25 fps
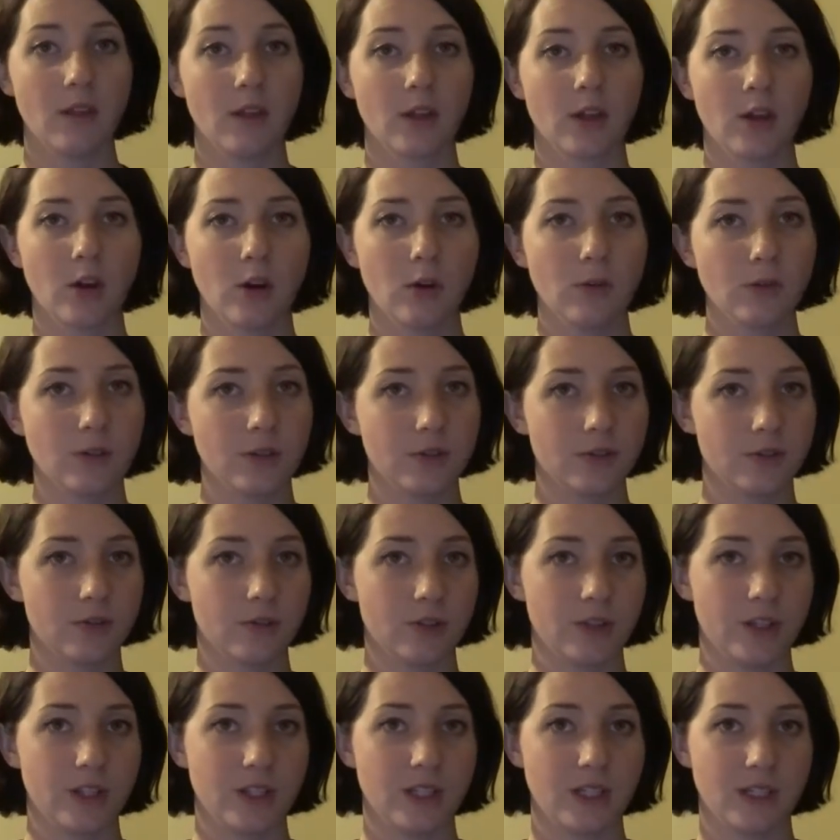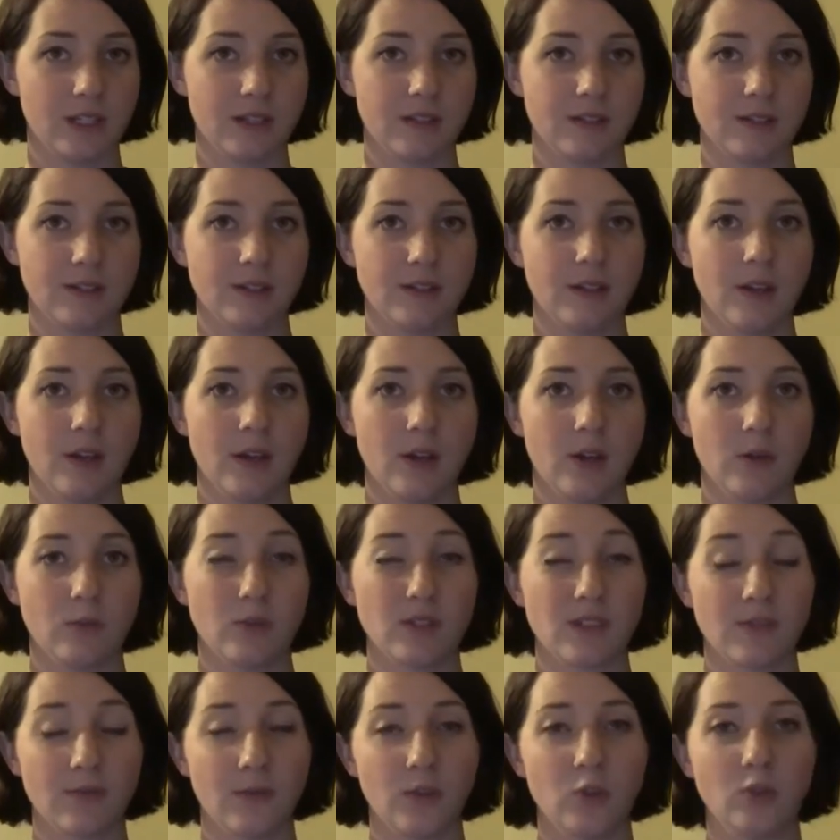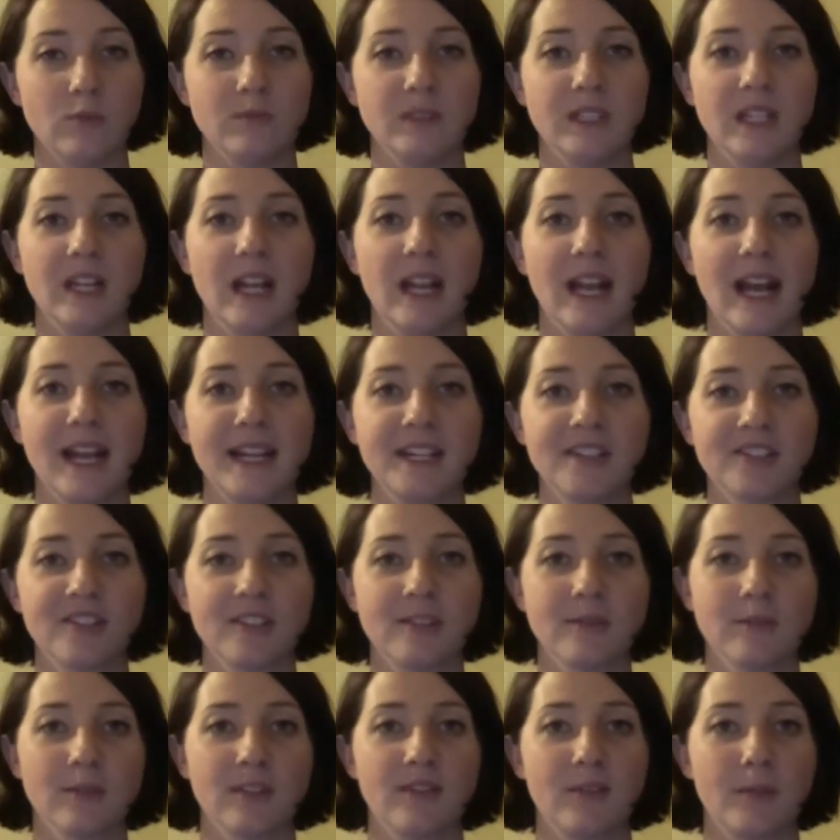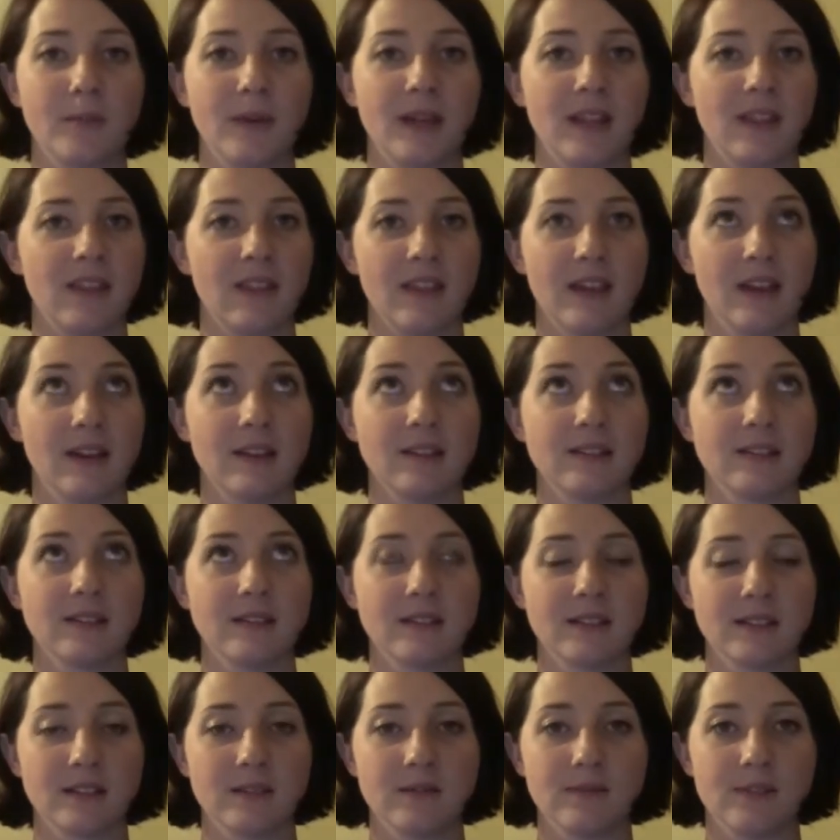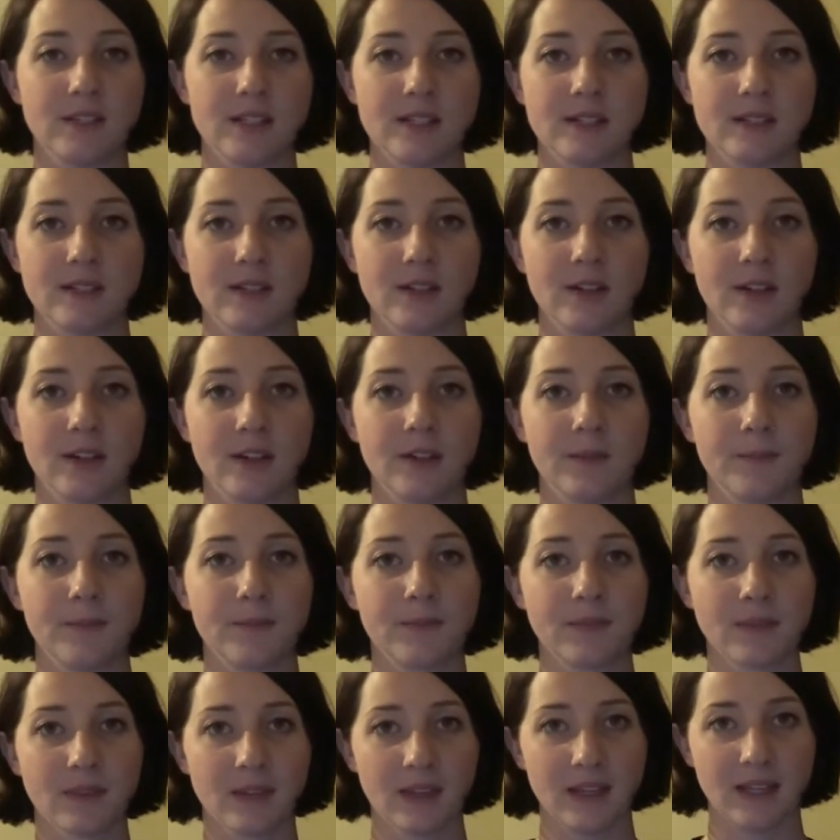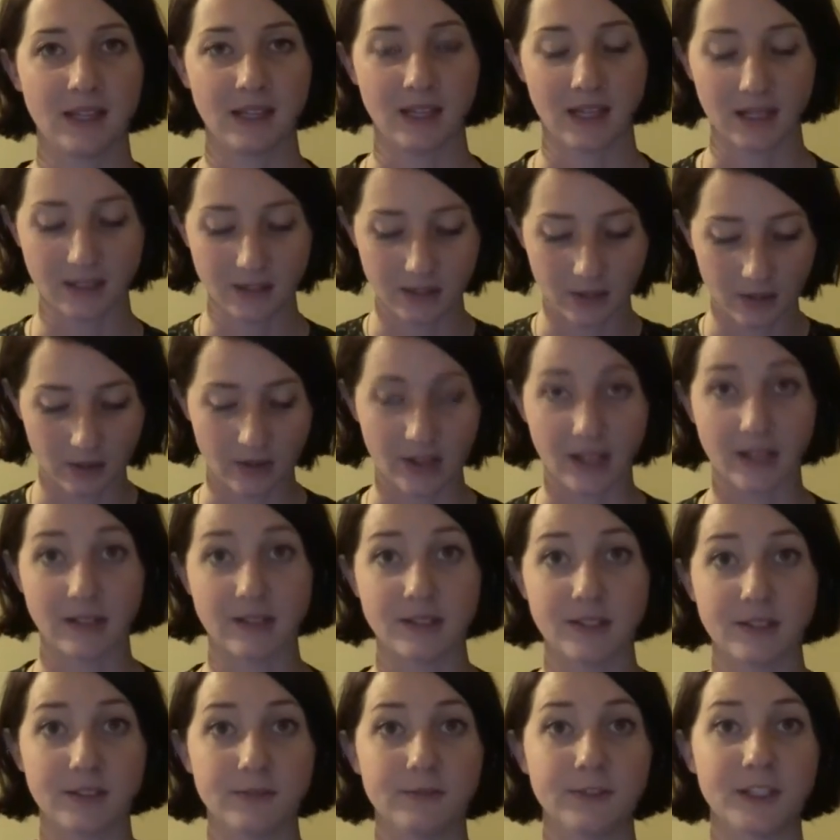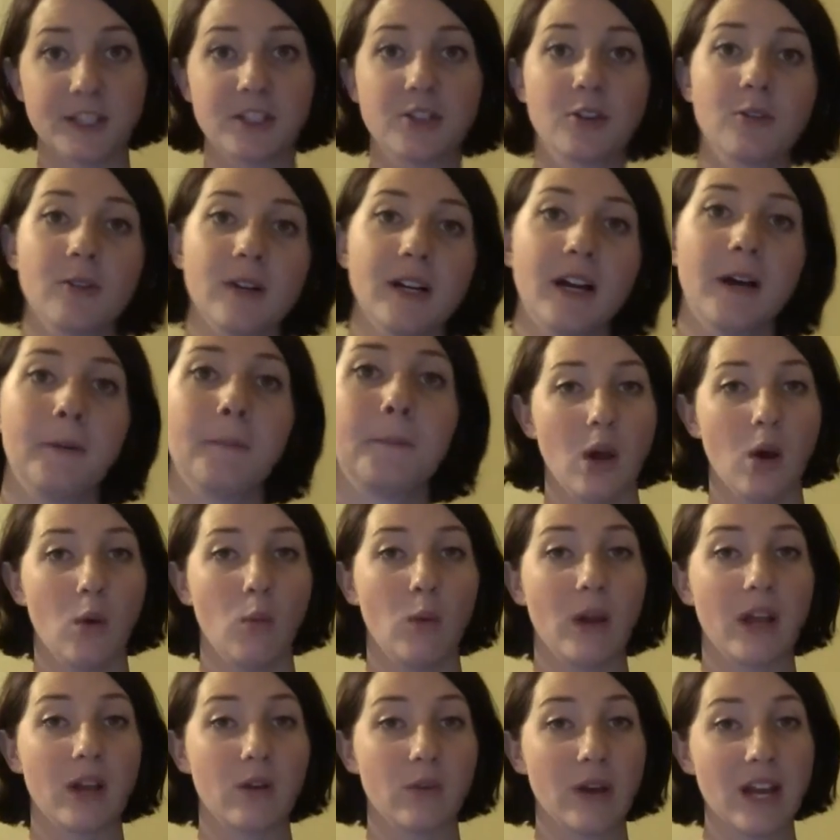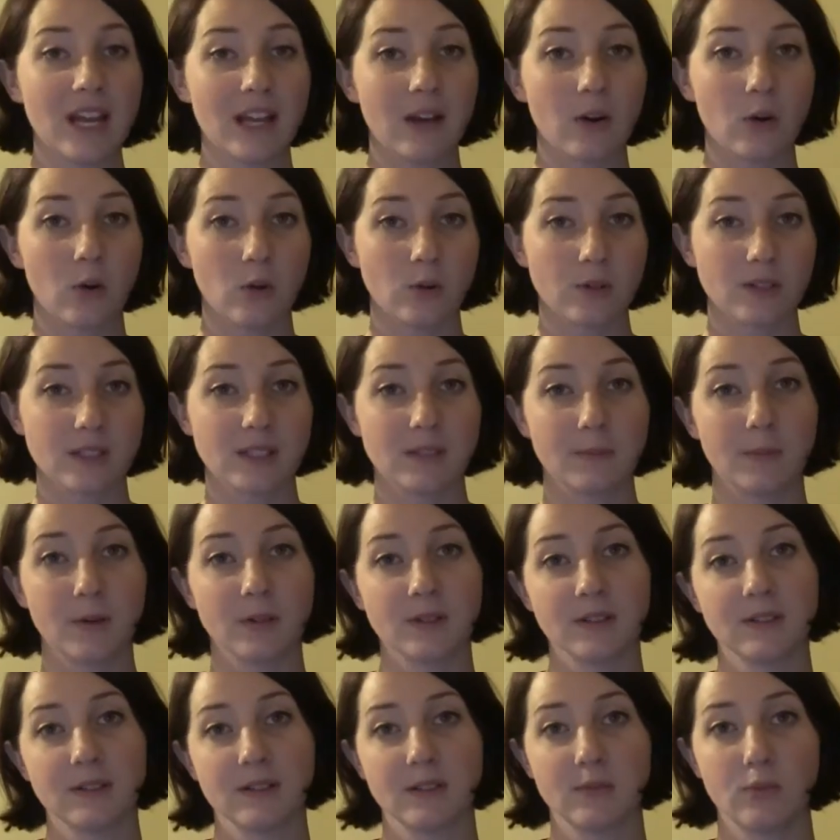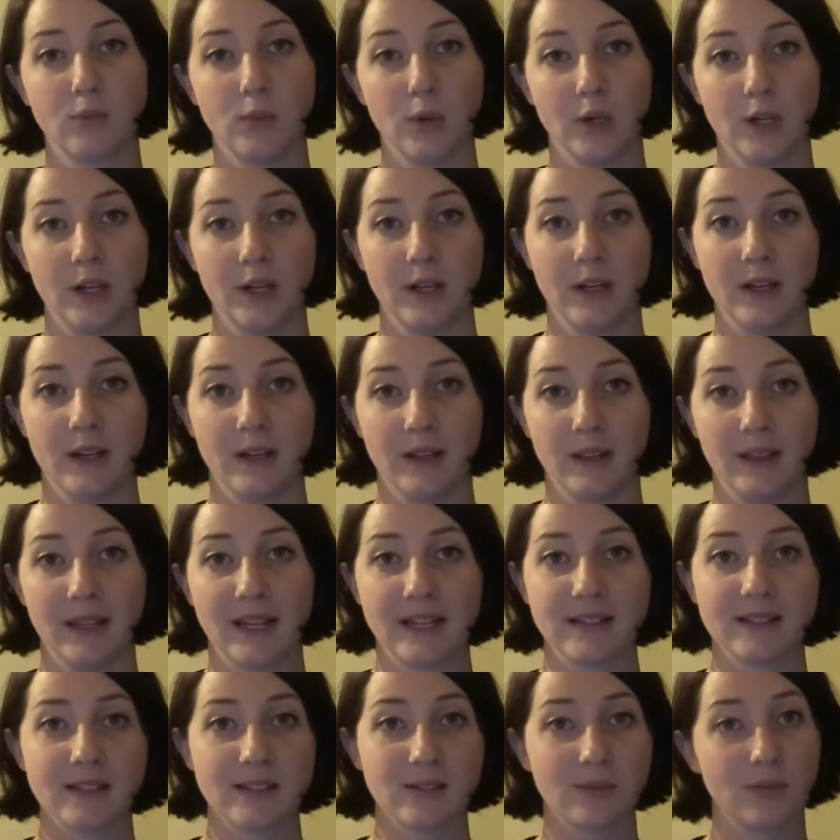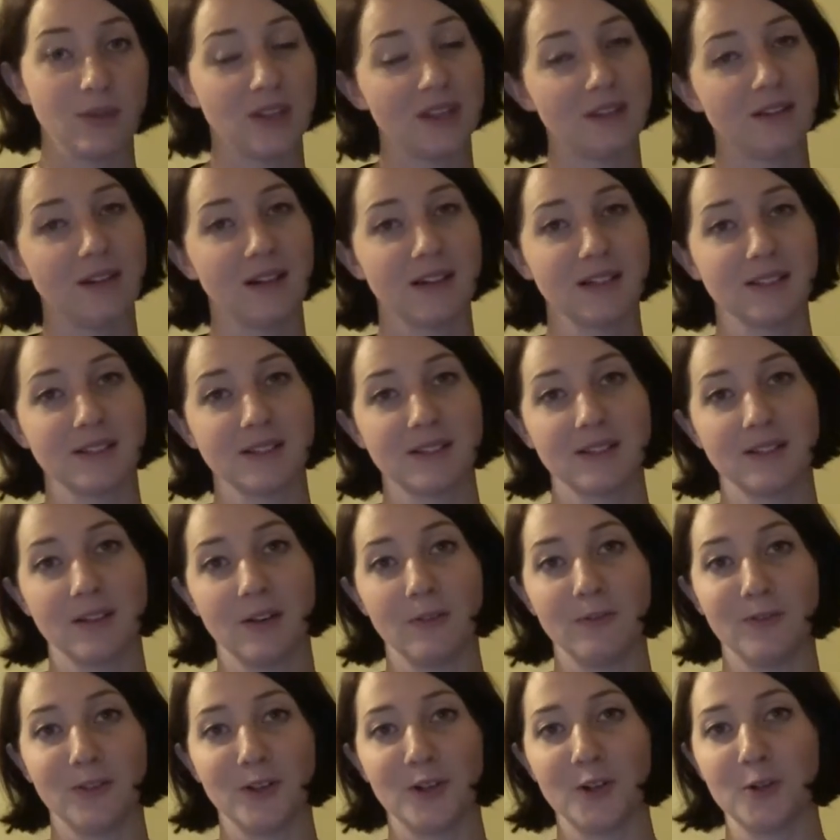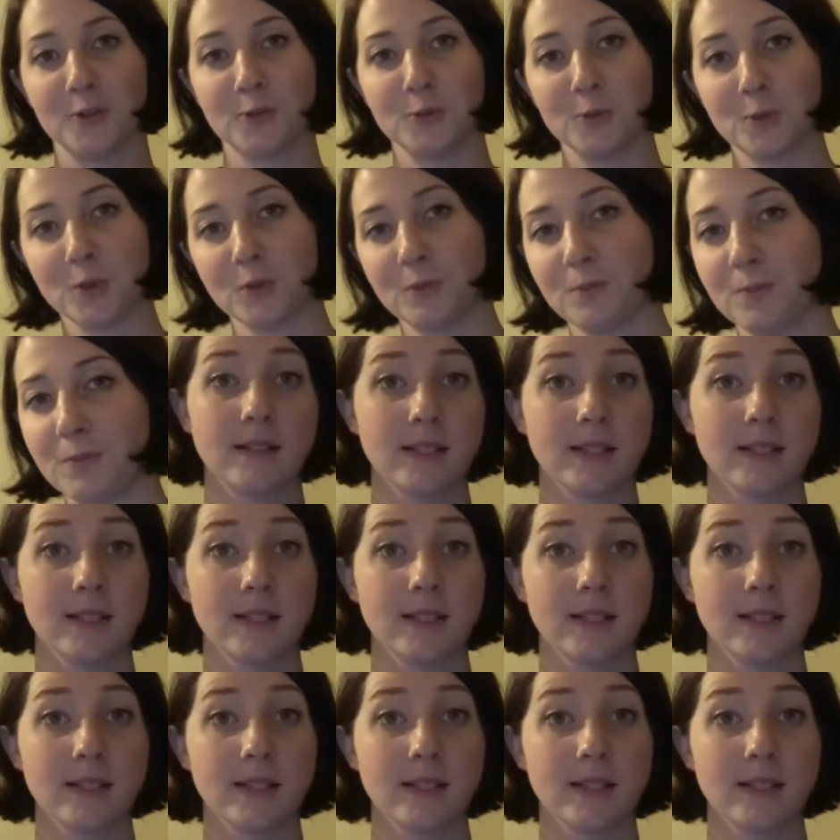The gold that drew the diggers was formed in an ancient riverbed thousands of years ago in the undergrounds of Victoria, where great quartz deposits were laced with nuggets of gold.